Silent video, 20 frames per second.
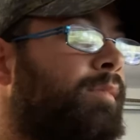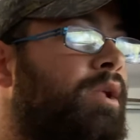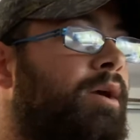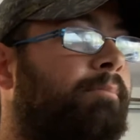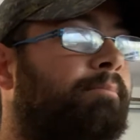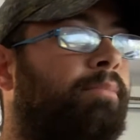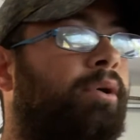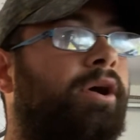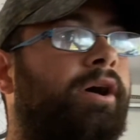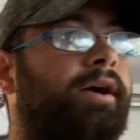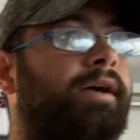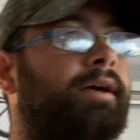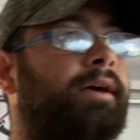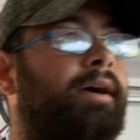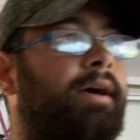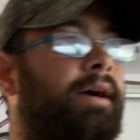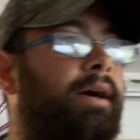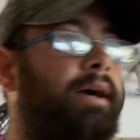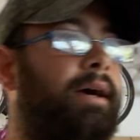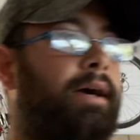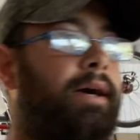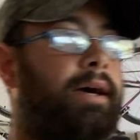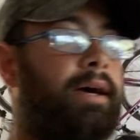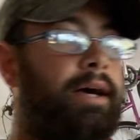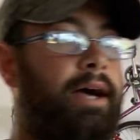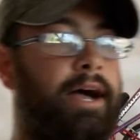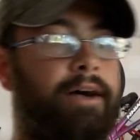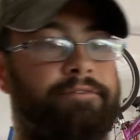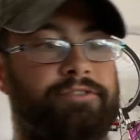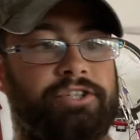but
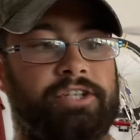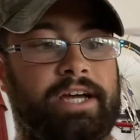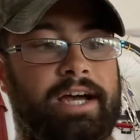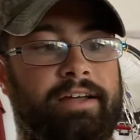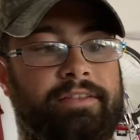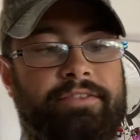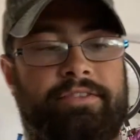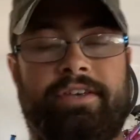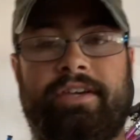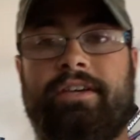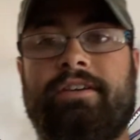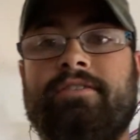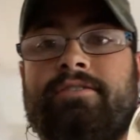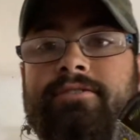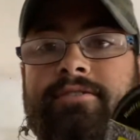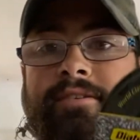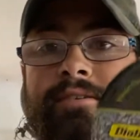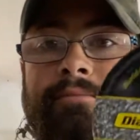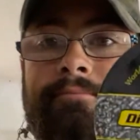I've shot these